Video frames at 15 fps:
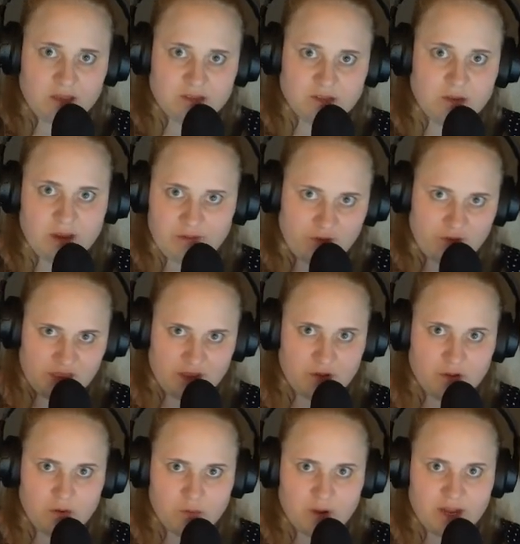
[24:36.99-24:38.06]
So everything
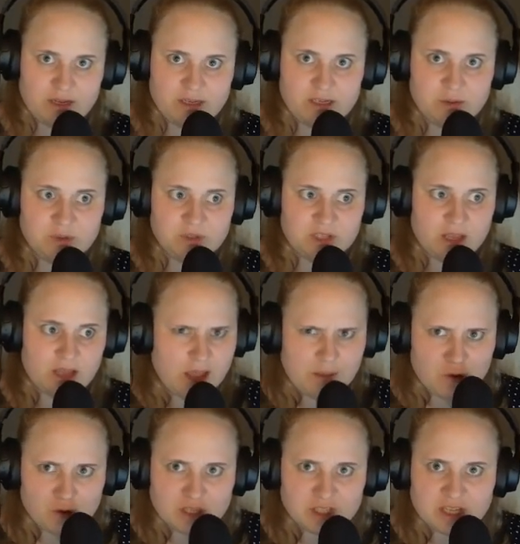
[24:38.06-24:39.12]
all right? And he will say, I'm
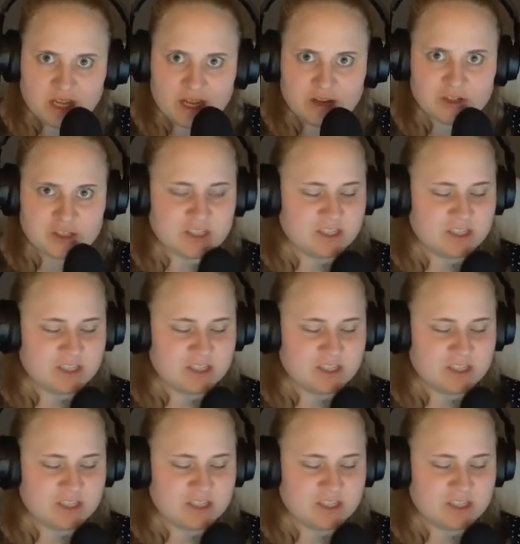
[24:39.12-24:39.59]
only tired.